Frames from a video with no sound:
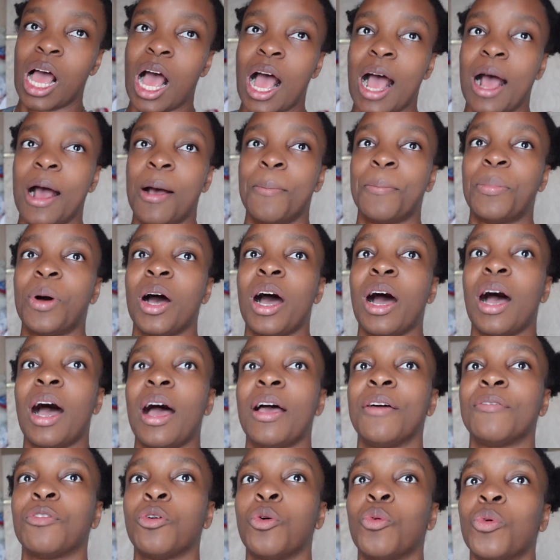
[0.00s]
But
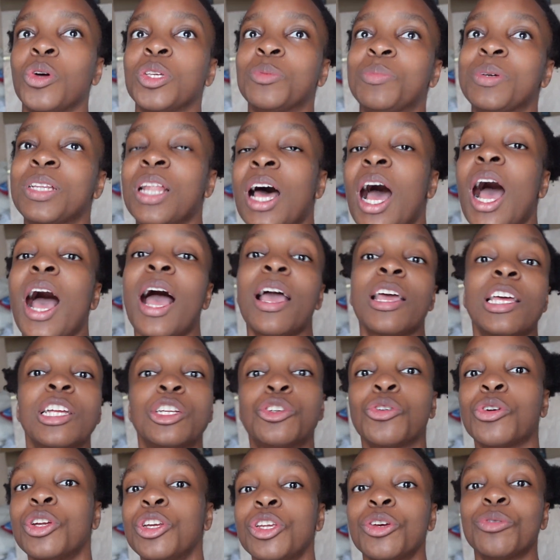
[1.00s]
I've always been I
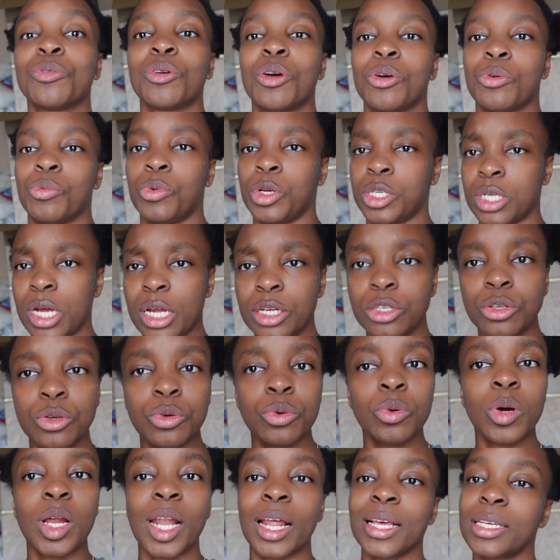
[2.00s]
enjoy neuro, which I
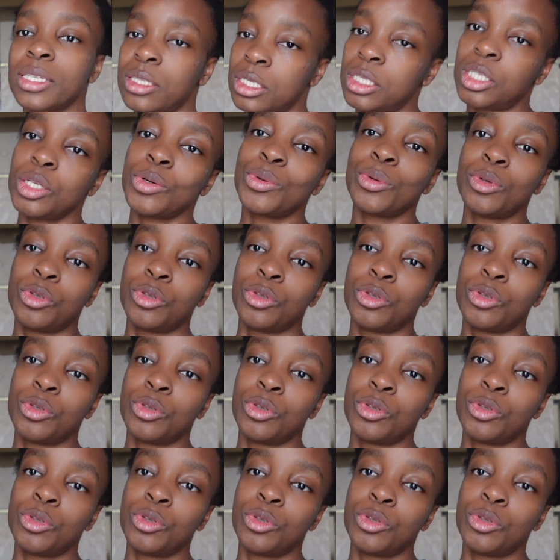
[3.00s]
do, and I still